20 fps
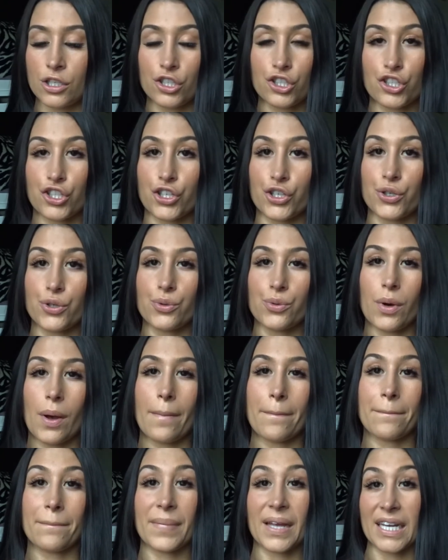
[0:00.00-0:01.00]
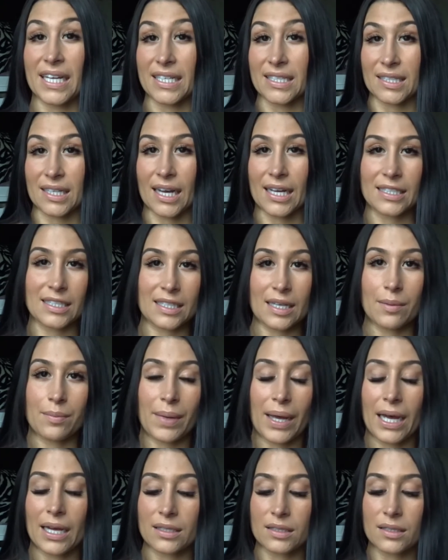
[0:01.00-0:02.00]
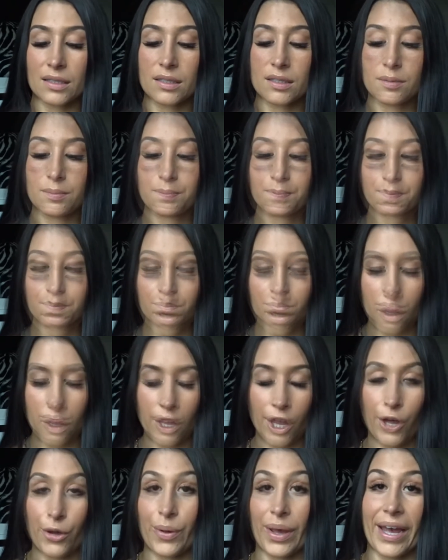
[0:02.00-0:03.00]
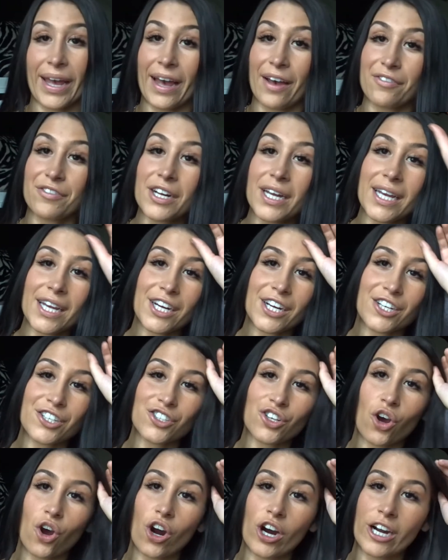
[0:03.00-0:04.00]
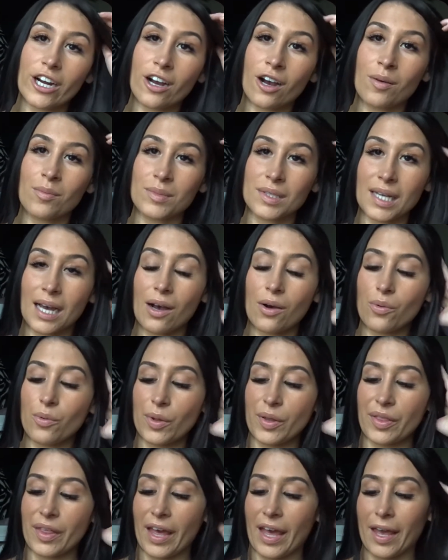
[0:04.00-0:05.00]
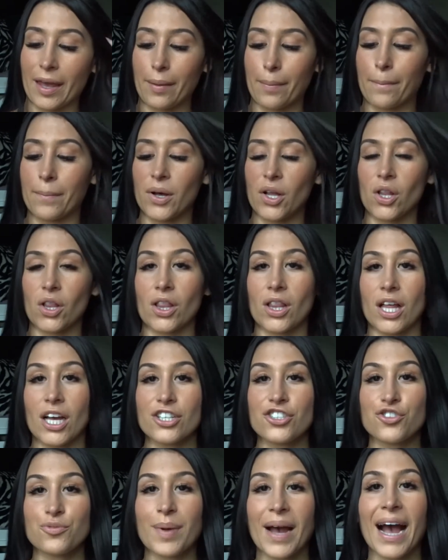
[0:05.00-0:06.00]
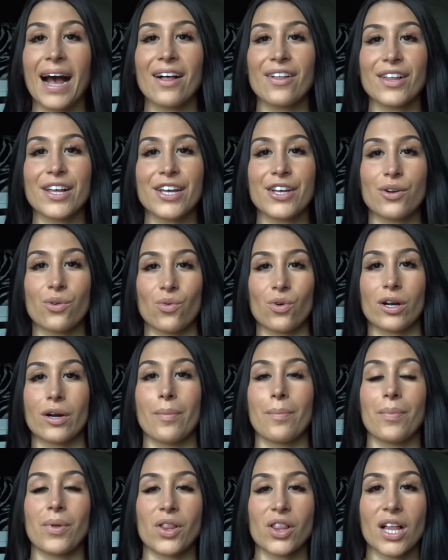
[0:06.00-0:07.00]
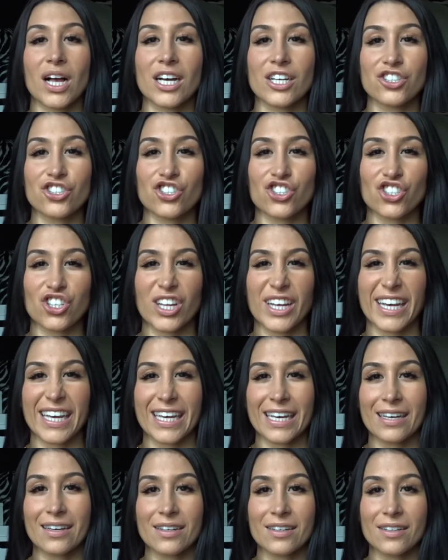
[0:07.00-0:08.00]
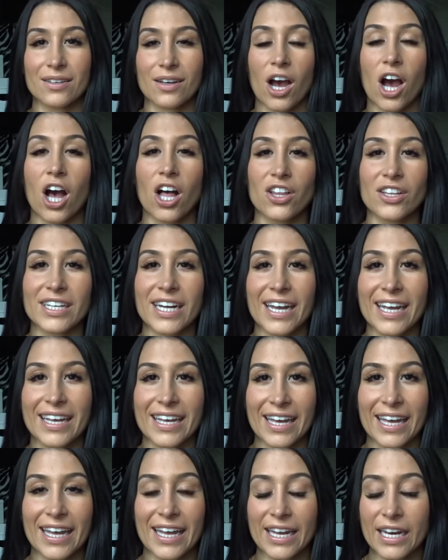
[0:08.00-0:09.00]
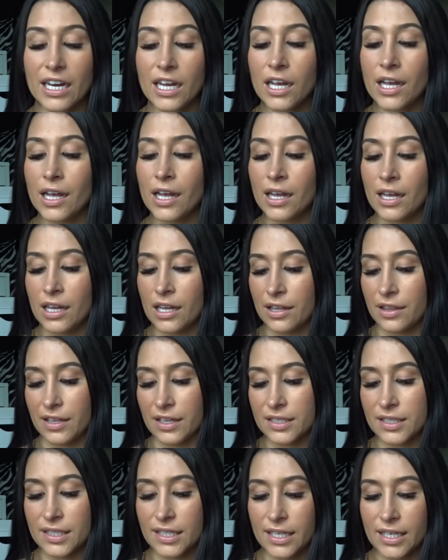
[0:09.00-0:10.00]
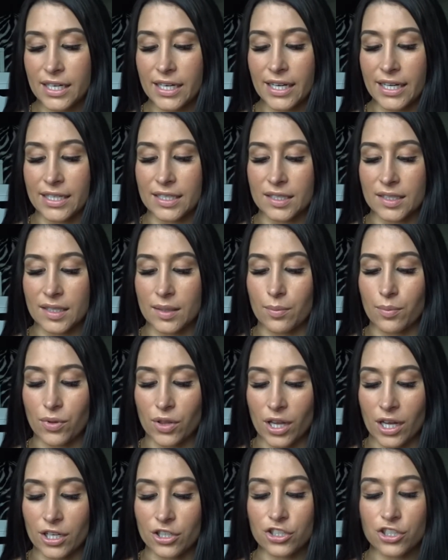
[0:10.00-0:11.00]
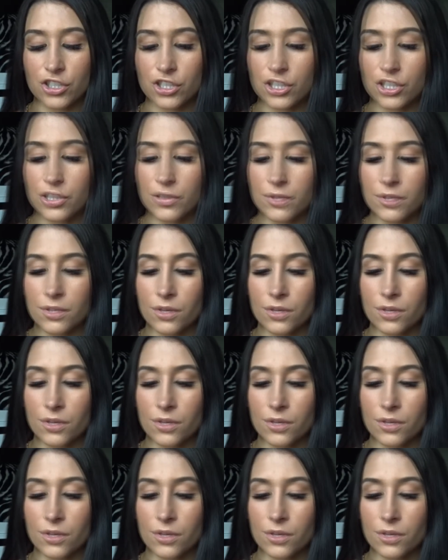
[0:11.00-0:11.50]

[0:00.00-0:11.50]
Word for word: two mini-size lip masks. Okay, every year Tarte comes out with a blush palette or a blush, like, holiday kit. This year it's the Blush